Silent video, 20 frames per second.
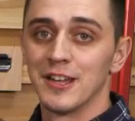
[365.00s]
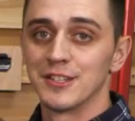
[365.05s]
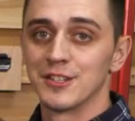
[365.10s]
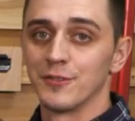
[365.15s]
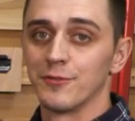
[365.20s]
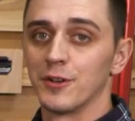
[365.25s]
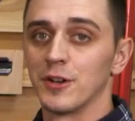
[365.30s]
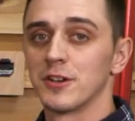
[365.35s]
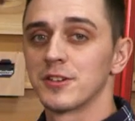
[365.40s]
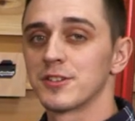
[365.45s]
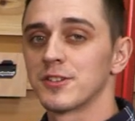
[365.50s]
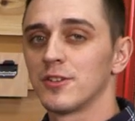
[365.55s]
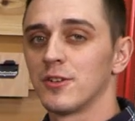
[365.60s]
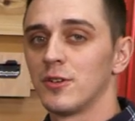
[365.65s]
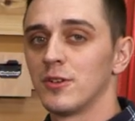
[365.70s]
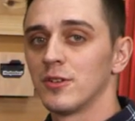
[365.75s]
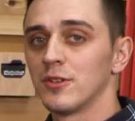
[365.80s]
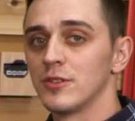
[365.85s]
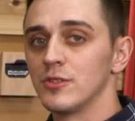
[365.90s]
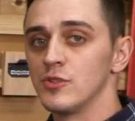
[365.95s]
is a
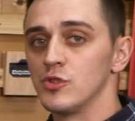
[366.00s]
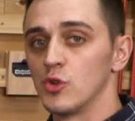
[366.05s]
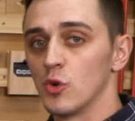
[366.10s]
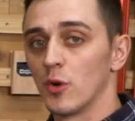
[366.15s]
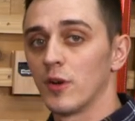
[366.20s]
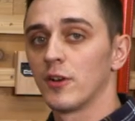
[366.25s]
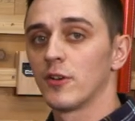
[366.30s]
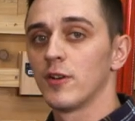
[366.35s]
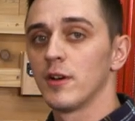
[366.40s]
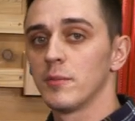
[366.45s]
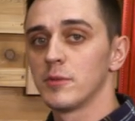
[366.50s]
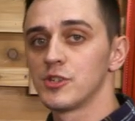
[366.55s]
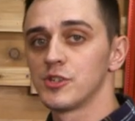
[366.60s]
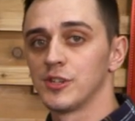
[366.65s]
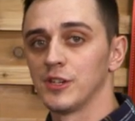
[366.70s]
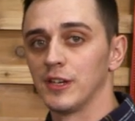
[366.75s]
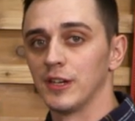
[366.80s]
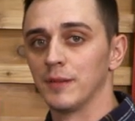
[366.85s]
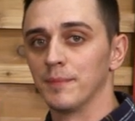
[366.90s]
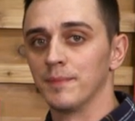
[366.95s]
versatile joinery
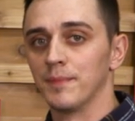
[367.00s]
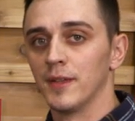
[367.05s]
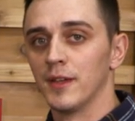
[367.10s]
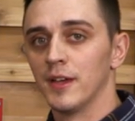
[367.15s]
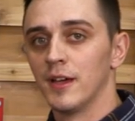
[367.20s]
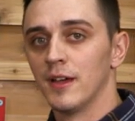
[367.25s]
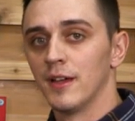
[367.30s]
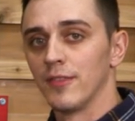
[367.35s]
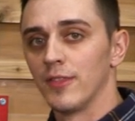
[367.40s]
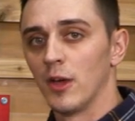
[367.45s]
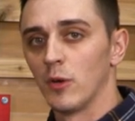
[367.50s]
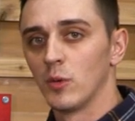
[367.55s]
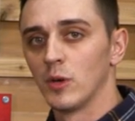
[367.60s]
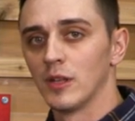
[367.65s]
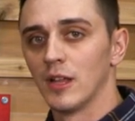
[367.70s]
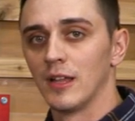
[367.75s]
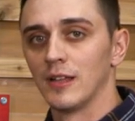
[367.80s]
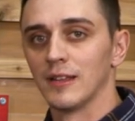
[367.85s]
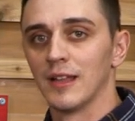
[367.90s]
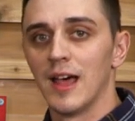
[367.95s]
machine that
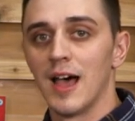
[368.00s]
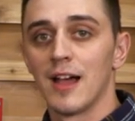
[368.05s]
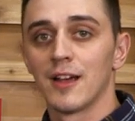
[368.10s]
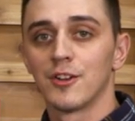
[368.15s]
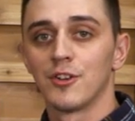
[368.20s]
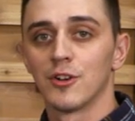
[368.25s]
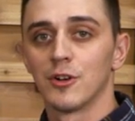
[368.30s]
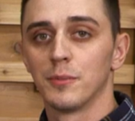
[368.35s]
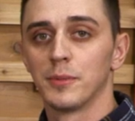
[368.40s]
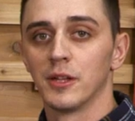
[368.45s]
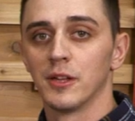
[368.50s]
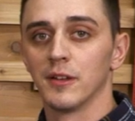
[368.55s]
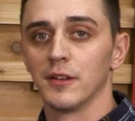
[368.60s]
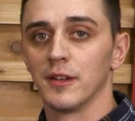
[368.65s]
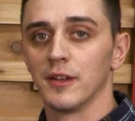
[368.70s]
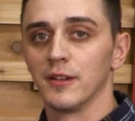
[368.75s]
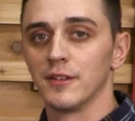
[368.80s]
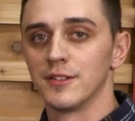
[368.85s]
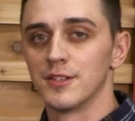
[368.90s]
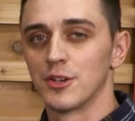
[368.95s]
will unlock your
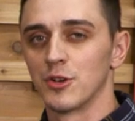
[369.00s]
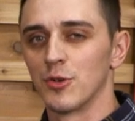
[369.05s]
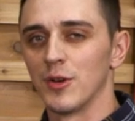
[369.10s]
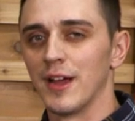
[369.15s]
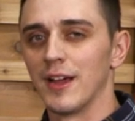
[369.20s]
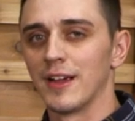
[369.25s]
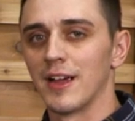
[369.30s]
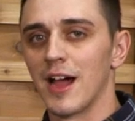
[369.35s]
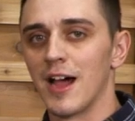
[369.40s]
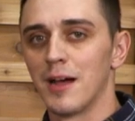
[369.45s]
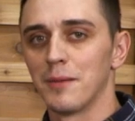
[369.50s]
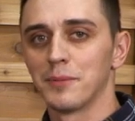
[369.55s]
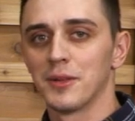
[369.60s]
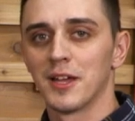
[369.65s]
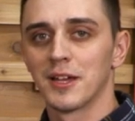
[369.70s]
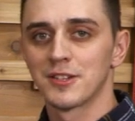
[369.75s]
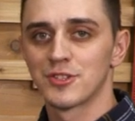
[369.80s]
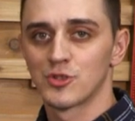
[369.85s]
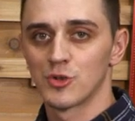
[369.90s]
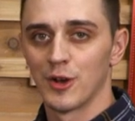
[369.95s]
ability to create
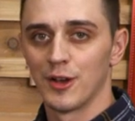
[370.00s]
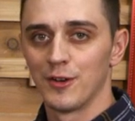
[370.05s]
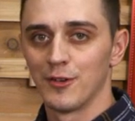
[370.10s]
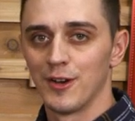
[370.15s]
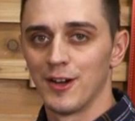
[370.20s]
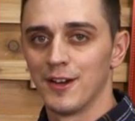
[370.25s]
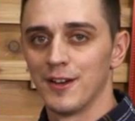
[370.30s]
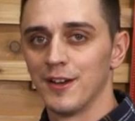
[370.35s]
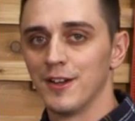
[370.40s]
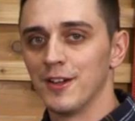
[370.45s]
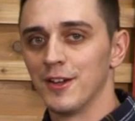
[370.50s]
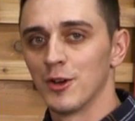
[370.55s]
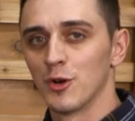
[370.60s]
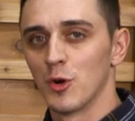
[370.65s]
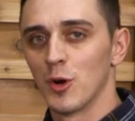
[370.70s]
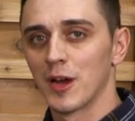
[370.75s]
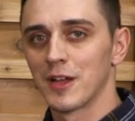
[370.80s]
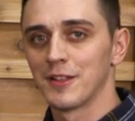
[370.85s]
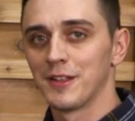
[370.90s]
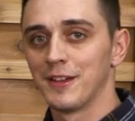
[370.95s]
complex joinery
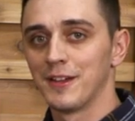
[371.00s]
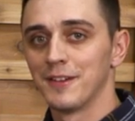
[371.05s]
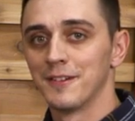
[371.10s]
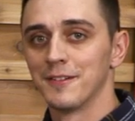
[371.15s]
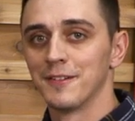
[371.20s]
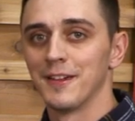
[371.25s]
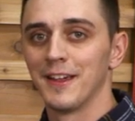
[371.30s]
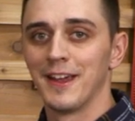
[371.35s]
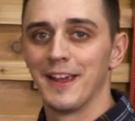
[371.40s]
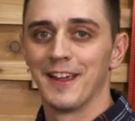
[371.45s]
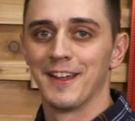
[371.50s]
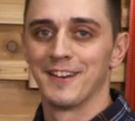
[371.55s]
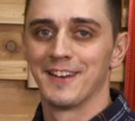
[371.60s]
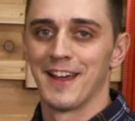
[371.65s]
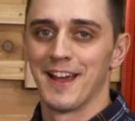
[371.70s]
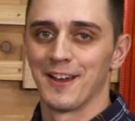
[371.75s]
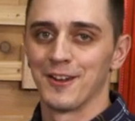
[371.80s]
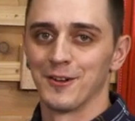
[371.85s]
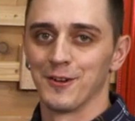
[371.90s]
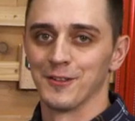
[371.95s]
quickly and
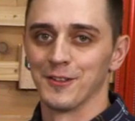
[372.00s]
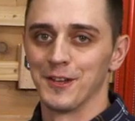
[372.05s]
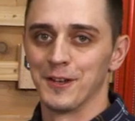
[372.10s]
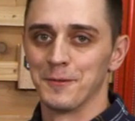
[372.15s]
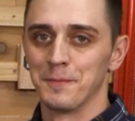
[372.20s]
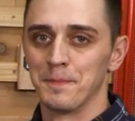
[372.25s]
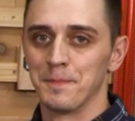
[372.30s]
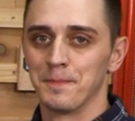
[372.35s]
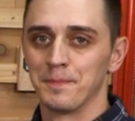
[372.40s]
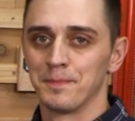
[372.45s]
accurately.